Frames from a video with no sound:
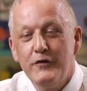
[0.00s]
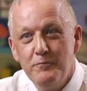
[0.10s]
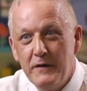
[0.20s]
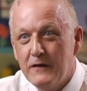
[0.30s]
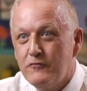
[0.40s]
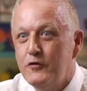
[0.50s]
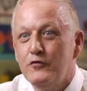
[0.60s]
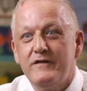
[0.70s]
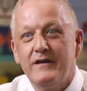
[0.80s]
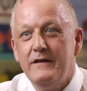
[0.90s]
can be a
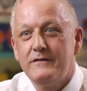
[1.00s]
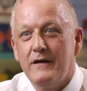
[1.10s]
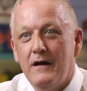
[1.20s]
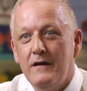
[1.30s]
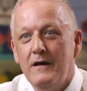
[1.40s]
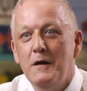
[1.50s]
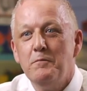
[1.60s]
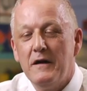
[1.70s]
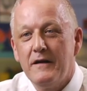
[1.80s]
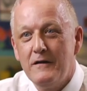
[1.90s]
good teacher,
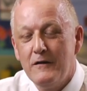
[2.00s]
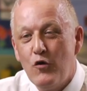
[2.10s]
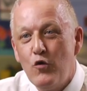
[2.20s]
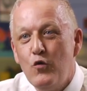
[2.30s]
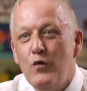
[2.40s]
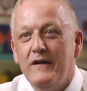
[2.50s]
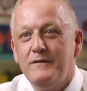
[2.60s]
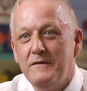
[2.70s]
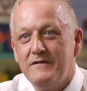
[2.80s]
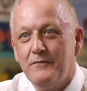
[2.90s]
but there'll always
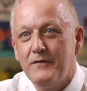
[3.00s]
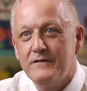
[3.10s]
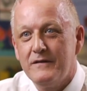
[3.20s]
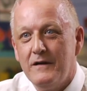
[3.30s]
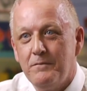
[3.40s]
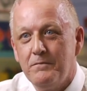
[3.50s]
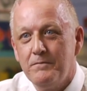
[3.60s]
be something to learn.